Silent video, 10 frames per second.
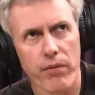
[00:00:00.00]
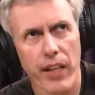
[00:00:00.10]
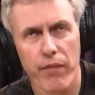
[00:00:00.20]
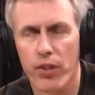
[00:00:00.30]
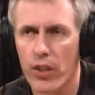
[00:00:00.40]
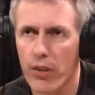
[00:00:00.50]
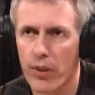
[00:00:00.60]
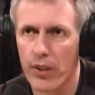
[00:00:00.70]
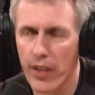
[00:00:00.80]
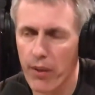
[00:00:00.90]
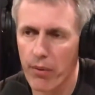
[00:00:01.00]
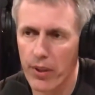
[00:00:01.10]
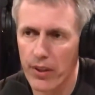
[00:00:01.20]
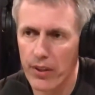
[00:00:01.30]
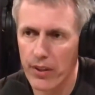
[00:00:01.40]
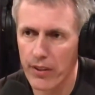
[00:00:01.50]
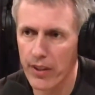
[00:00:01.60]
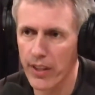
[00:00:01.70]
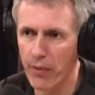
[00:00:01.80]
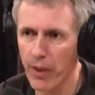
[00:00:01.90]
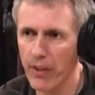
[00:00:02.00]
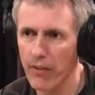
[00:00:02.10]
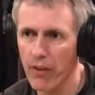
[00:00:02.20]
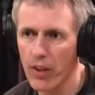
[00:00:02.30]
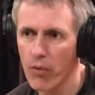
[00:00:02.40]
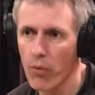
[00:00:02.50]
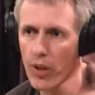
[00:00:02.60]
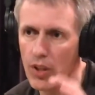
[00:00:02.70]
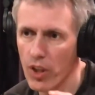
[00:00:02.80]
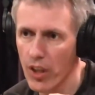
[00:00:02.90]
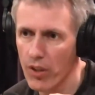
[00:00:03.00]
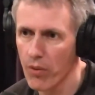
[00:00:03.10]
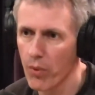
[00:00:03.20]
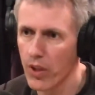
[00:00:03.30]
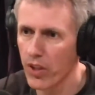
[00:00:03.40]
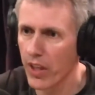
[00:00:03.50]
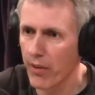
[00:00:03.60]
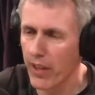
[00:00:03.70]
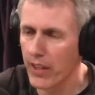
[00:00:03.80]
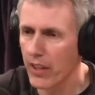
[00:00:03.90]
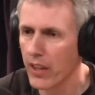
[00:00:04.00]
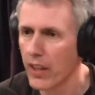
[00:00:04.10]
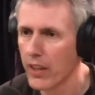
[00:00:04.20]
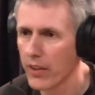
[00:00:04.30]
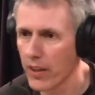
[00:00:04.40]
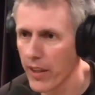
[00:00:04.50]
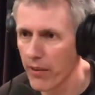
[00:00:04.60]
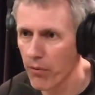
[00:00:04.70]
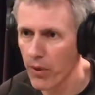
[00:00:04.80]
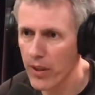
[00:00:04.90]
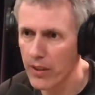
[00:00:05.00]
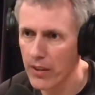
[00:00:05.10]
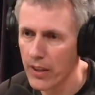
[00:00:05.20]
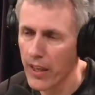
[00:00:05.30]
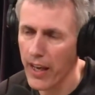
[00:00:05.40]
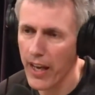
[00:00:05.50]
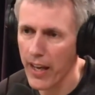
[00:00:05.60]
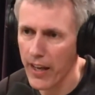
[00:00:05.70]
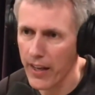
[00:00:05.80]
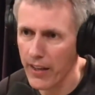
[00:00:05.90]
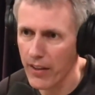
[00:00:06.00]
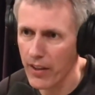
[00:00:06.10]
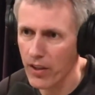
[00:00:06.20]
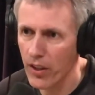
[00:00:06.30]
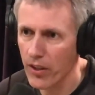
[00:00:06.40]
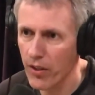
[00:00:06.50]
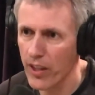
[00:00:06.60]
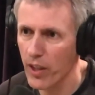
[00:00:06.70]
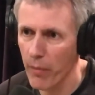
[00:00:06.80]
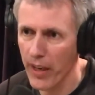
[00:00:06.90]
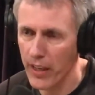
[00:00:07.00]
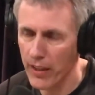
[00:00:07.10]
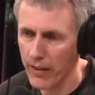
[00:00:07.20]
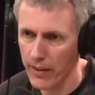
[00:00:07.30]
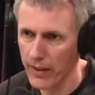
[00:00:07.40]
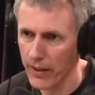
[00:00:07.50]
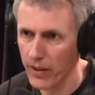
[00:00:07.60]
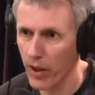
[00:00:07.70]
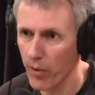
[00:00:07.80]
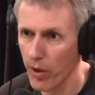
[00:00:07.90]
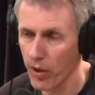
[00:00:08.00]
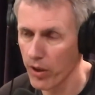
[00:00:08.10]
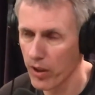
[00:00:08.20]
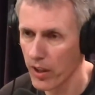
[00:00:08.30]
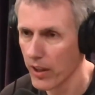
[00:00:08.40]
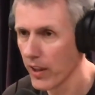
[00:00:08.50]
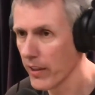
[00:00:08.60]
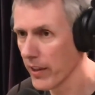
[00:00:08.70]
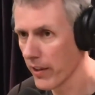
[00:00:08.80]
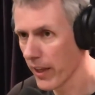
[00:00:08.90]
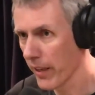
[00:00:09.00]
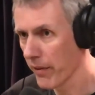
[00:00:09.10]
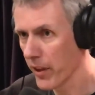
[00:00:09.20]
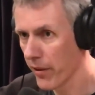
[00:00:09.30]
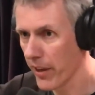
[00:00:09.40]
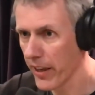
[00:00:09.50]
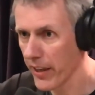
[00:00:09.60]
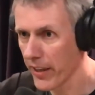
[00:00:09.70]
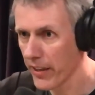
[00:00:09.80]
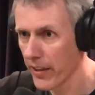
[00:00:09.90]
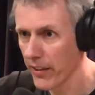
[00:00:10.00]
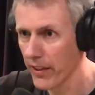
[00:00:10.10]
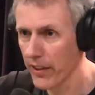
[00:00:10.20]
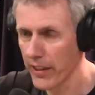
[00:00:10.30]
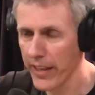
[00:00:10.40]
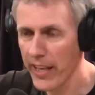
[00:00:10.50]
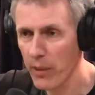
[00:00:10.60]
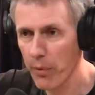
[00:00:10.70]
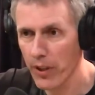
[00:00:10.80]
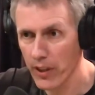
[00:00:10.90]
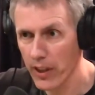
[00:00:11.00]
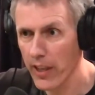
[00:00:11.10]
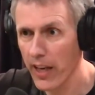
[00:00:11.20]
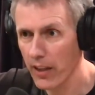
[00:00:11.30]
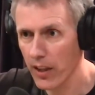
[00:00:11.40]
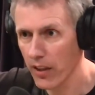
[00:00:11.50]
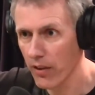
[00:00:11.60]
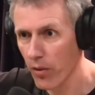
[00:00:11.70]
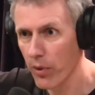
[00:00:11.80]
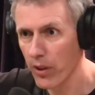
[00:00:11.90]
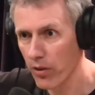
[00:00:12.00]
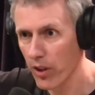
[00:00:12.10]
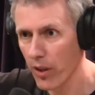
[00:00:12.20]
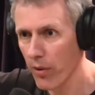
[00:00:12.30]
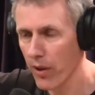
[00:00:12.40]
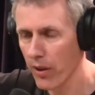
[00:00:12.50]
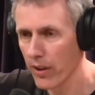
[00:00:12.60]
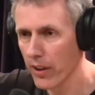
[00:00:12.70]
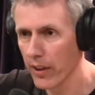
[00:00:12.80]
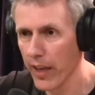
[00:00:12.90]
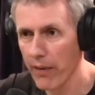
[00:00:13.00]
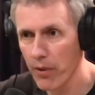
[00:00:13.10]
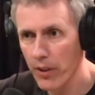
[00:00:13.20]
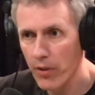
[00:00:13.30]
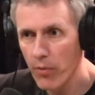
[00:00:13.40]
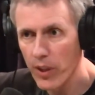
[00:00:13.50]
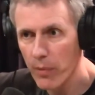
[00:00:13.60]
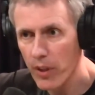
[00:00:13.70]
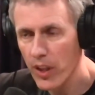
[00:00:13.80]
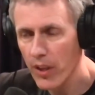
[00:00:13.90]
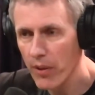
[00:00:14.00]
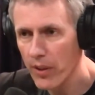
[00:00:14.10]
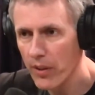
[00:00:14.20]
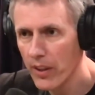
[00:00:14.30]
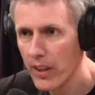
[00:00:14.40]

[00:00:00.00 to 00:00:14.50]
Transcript: adversarial networks, this thing where they've got one judge and one generator. They'll have one AI that just tries to make Joe Rogans, and then they'll have another AI that's an expert at detecting the real Joe Rogan, and it'll have all this real material